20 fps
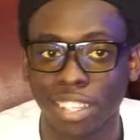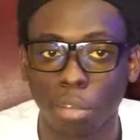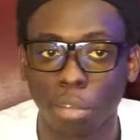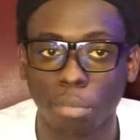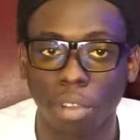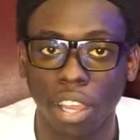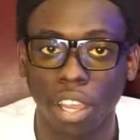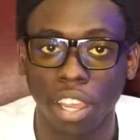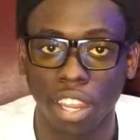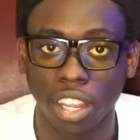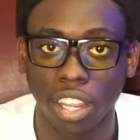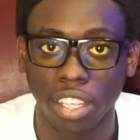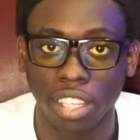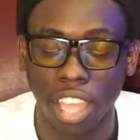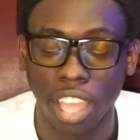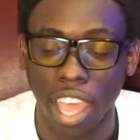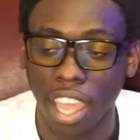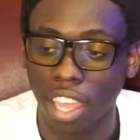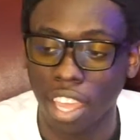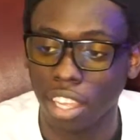But
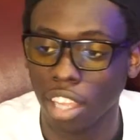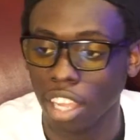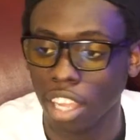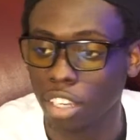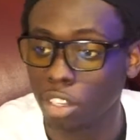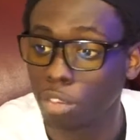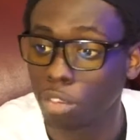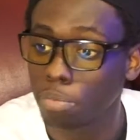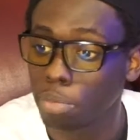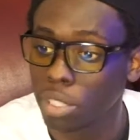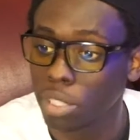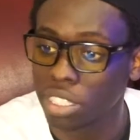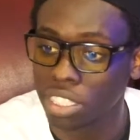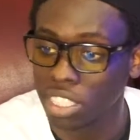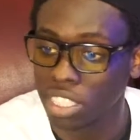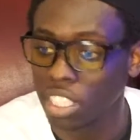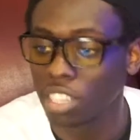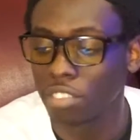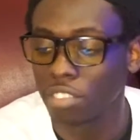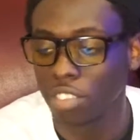I do
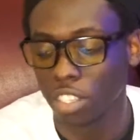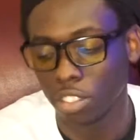perceive